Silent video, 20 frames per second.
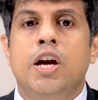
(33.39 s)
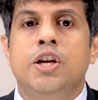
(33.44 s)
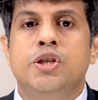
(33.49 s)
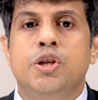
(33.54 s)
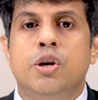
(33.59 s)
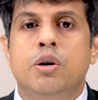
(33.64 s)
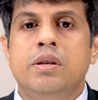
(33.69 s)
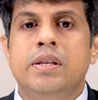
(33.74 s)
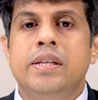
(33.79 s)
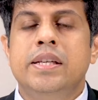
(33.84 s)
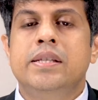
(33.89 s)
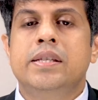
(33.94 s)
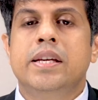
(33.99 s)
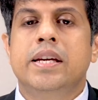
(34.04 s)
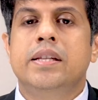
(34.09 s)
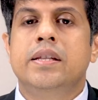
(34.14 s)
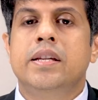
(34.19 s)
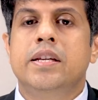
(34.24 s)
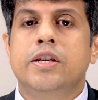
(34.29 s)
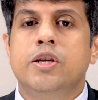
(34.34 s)
Jaundice
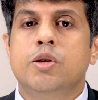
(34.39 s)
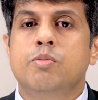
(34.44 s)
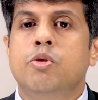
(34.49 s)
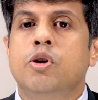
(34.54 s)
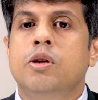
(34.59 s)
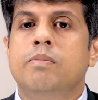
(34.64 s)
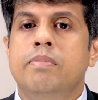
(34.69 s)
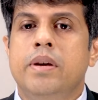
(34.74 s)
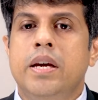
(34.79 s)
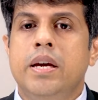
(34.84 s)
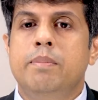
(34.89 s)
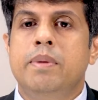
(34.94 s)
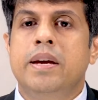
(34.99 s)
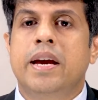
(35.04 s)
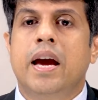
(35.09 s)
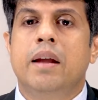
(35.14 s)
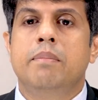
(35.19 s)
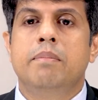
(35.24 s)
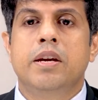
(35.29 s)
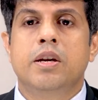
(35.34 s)
in the newborn baby
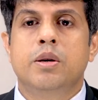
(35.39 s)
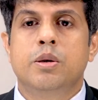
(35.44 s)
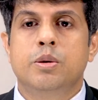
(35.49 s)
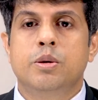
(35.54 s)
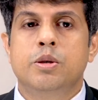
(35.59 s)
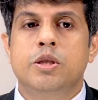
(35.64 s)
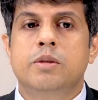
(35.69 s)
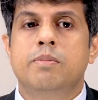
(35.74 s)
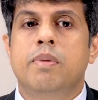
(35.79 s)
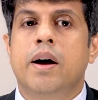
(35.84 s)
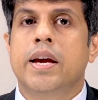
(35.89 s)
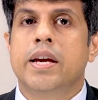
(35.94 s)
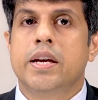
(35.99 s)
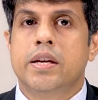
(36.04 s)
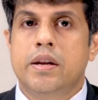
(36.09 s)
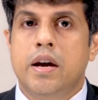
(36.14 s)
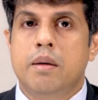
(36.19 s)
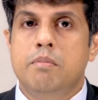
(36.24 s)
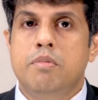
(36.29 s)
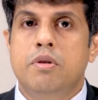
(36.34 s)
can be caused by a
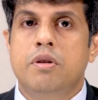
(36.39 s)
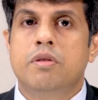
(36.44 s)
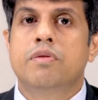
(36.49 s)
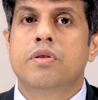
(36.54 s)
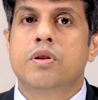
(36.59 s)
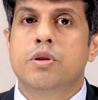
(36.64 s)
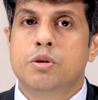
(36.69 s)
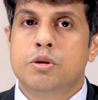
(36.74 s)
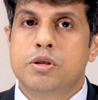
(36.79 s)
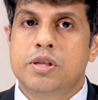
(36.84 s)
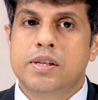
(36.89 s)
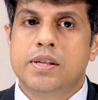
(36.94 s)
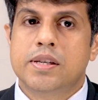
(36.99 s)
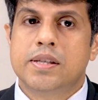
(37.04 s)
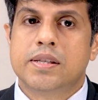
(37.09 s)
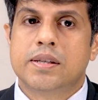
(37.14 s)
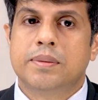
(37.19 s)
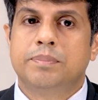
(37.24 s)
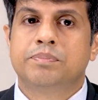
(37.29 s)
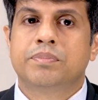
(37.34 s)
number of
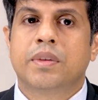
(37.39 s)
causes.